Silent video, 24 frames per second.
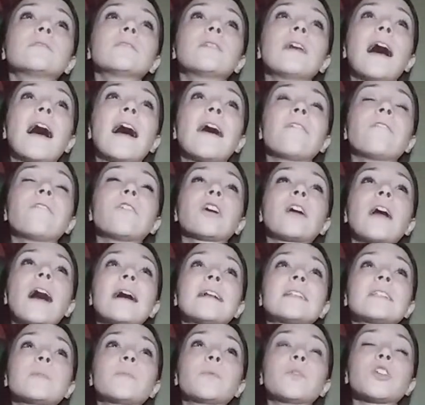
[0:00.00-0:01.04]
I
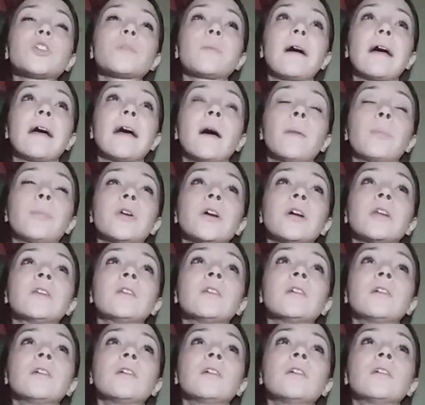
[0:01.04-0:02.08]
forgot to push my heparin.
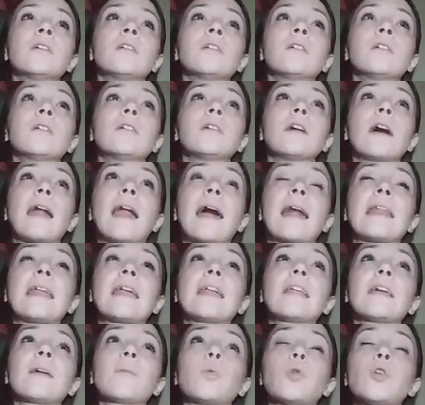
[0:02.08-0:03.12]
And I need
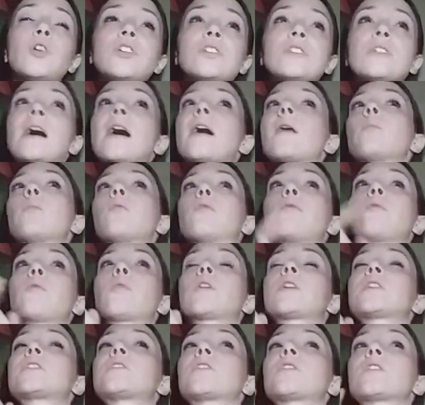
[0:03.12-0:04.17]
to push that before
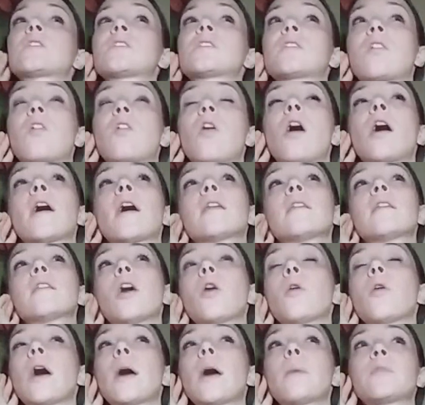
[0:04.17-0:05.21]
it starts to clot.
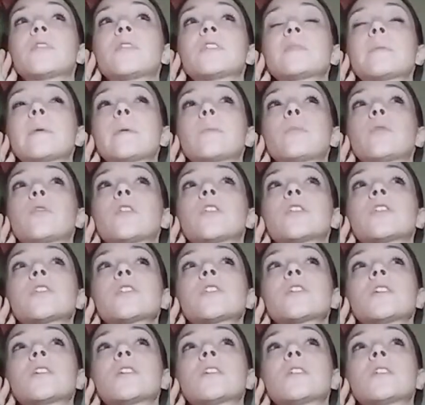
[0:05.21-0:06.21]
No heparin's been pushed.